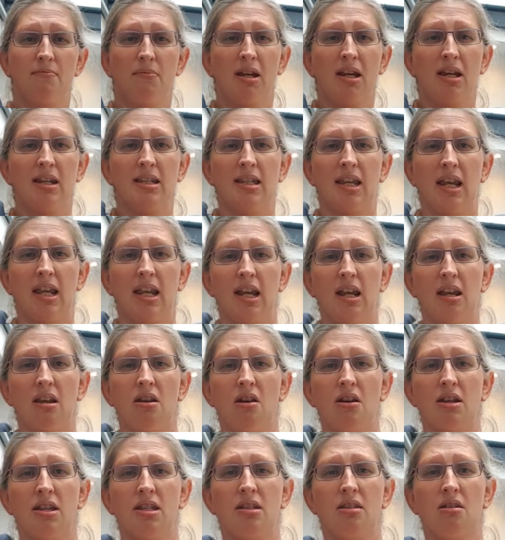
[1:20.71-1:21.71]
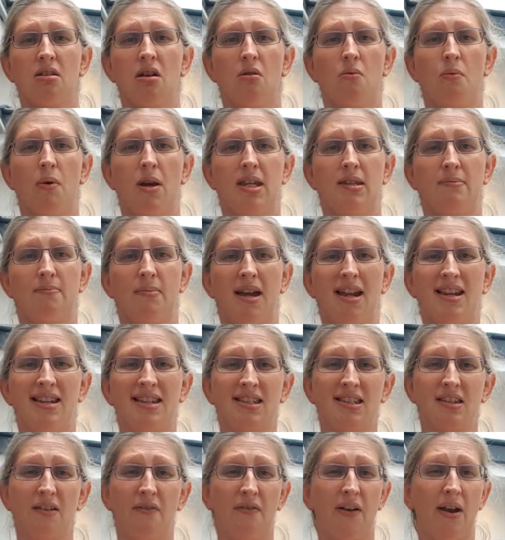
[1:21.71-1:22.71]
because getting a nice snug waistband
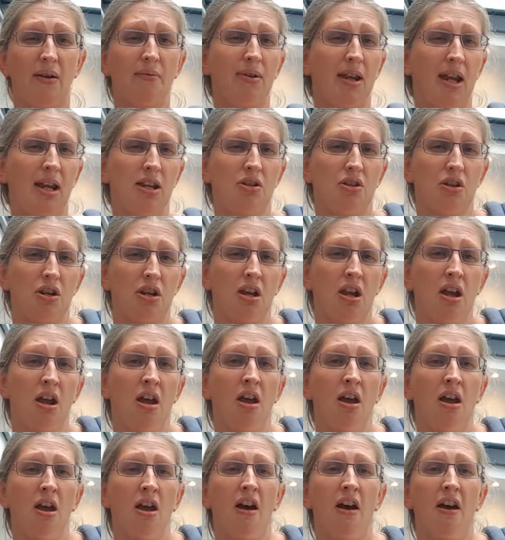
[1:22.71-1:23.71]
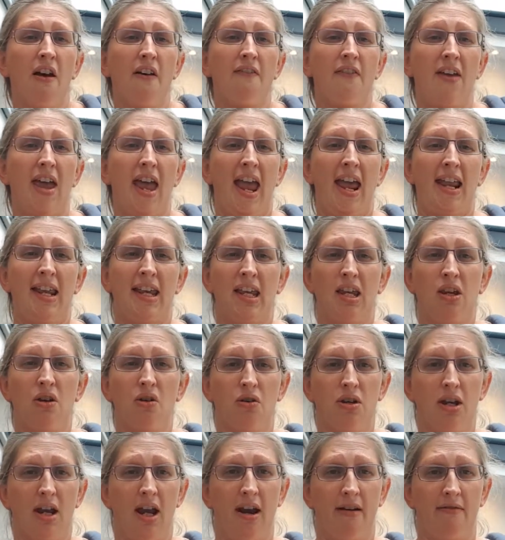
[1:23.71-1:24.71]
is the foundation of any
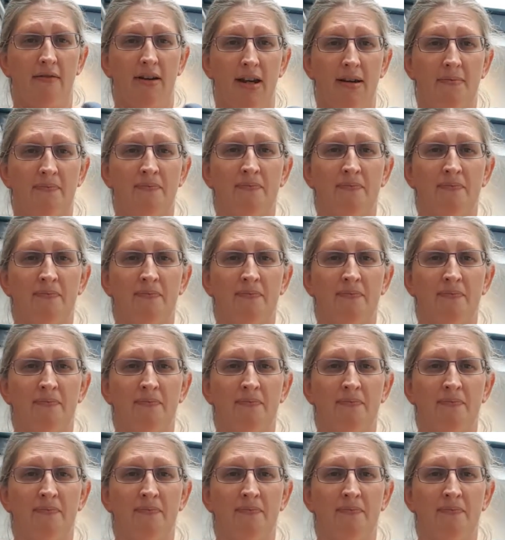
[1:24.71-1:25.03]
good carrier.